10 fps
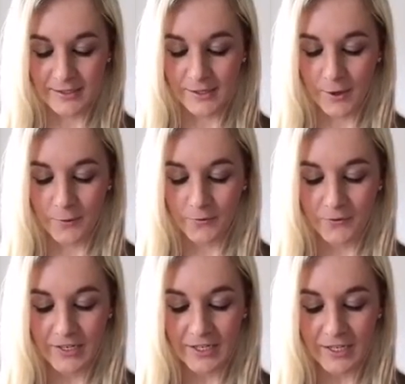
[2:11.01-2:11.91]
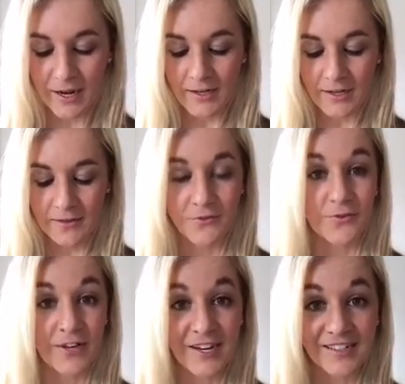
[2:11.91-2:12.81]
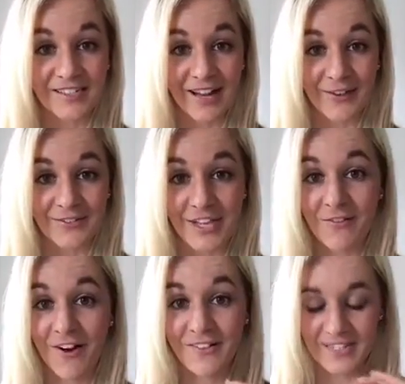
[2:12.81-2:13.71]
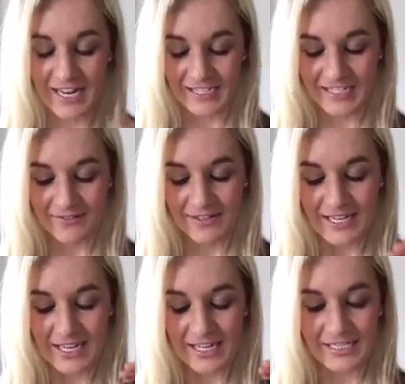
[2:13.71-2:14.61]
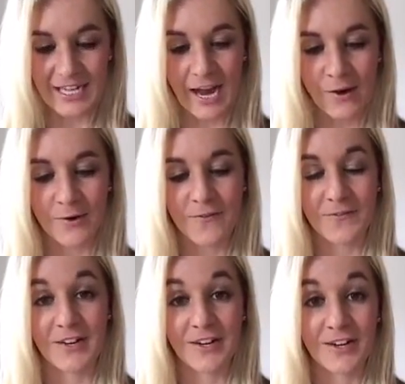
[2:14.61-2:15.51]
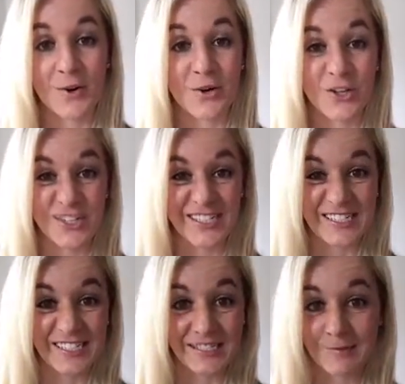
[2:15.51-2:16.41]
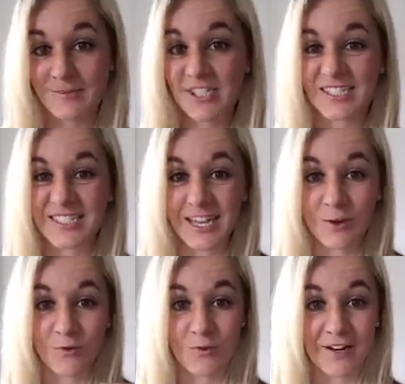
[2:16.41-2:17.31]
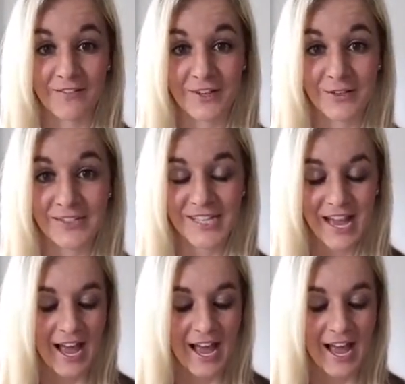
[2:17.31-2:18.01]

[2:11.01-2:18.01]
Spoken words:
So free ourselves of all negativity, doubt, fear, or criticism. Just get rid of those.